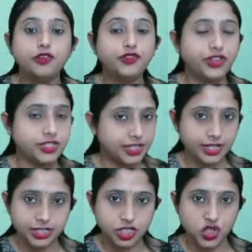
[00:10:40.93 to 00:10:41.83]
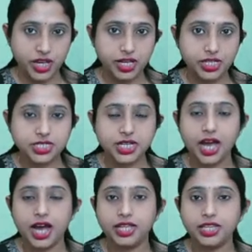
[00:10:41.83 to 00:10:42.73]
physical change
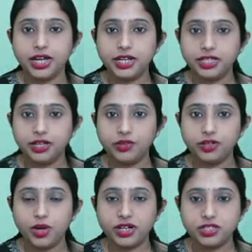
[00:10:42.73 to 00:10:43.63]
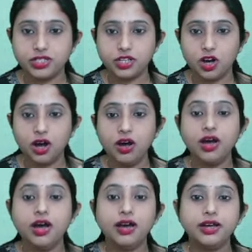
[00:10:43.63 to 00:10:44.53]
and another one is your
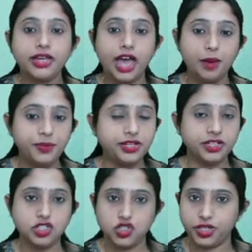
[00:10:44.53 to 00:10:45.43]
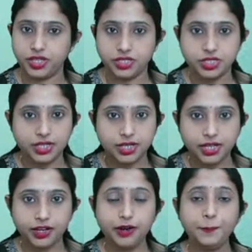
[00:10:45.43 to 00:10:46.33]
chemical change.
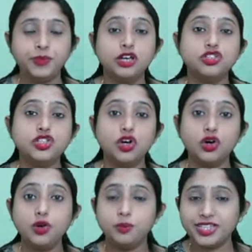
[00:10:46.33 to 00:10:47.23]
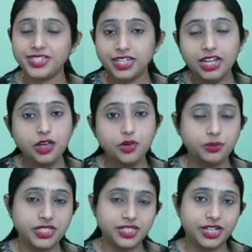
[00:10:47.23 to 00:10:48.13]
Clear? So, basically, you will
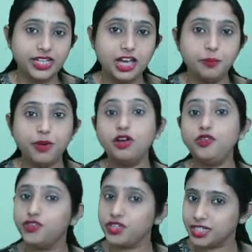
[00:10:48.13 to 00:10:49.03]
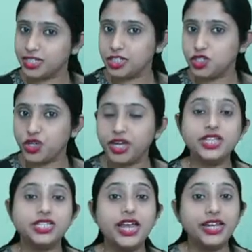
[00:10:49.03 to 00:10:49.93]
be studying about physical
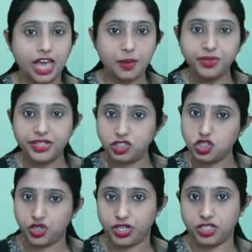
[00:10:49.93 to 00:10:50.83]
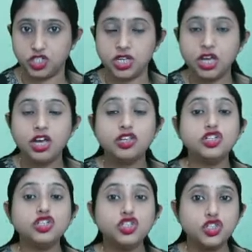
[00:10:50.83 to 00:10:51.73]
change and chemical change.
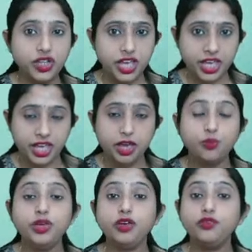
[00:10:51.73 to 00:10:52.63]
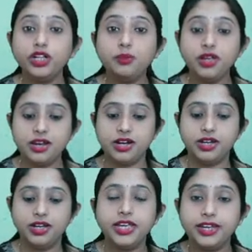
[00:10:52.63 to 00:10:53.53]
So, today, we will be
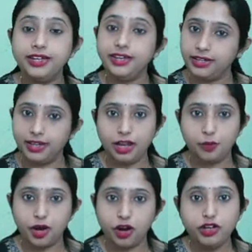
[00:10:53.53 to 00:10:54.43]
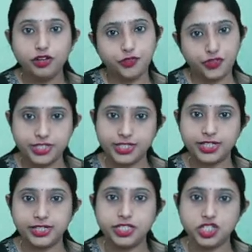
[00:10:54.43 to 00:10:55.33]
learning in detail about
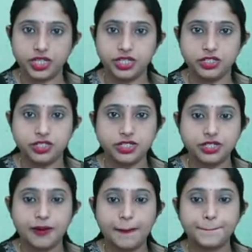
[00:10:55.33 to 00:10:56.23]
physical change.